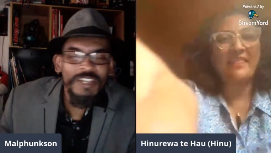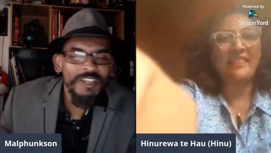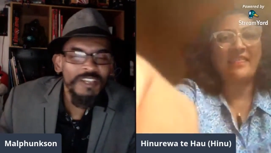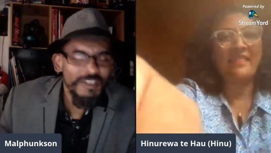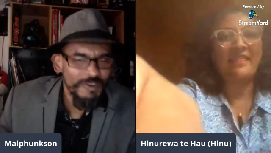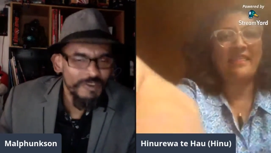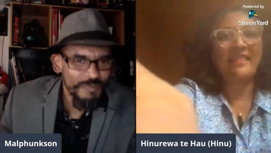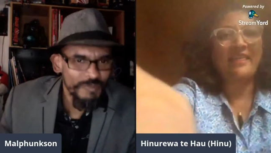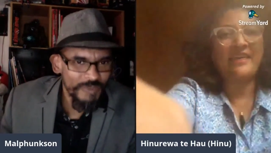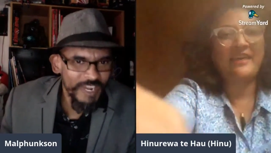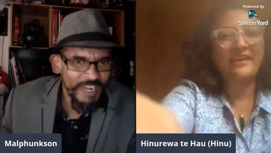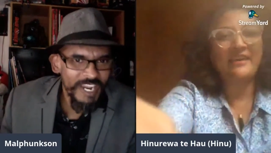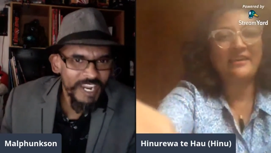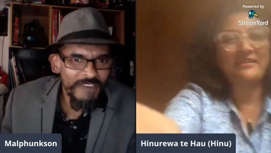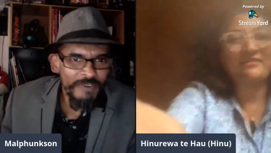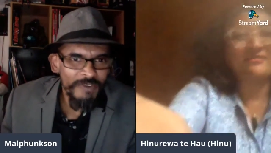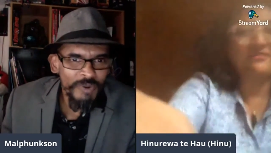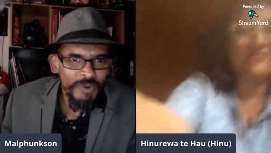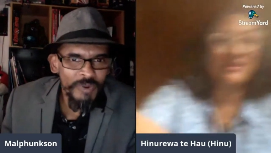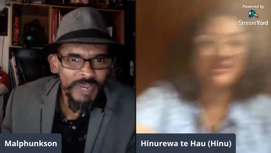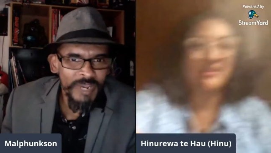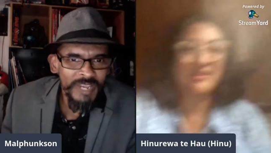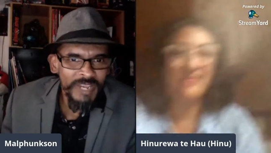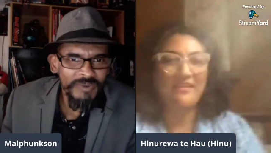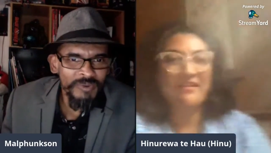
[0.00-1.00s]
Speaker 1: Bye,
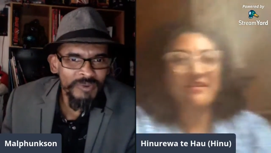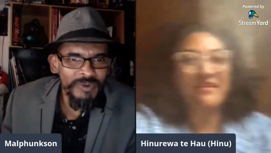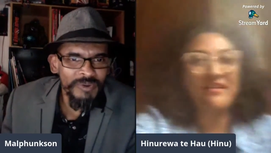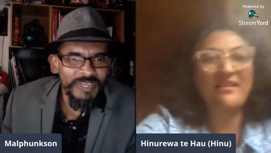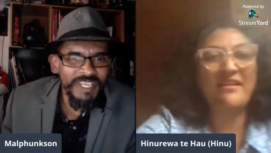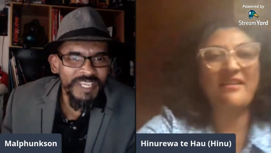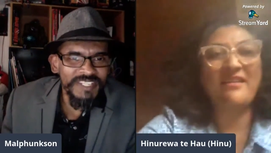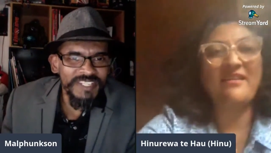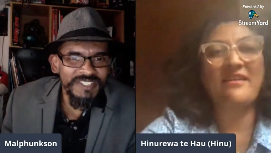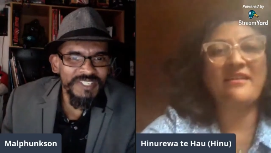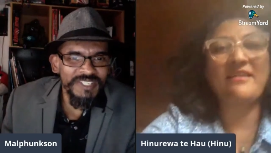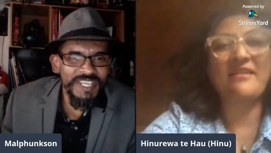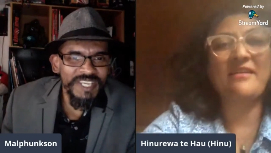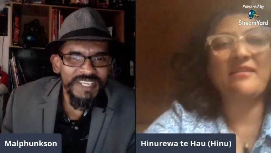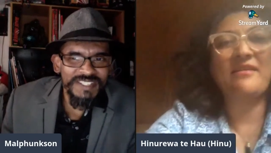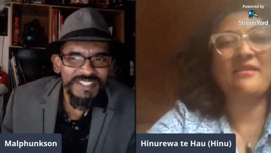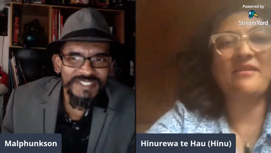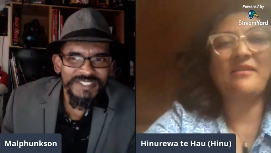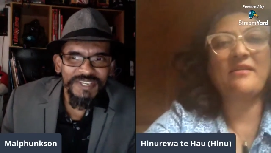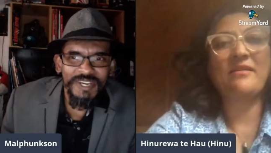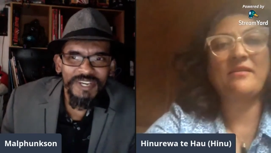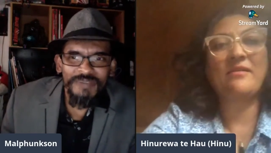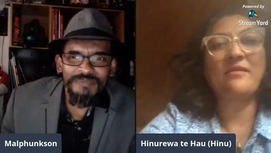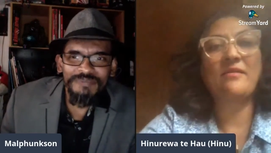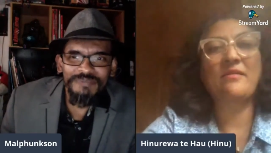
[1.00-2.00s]
everyone. We'll catch you next
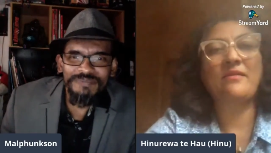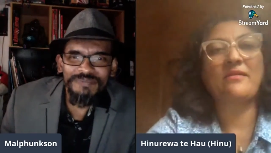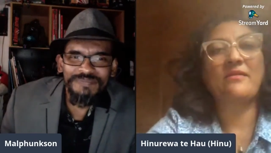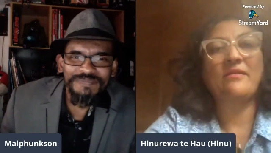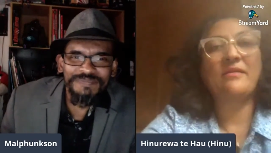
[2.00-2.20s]
time.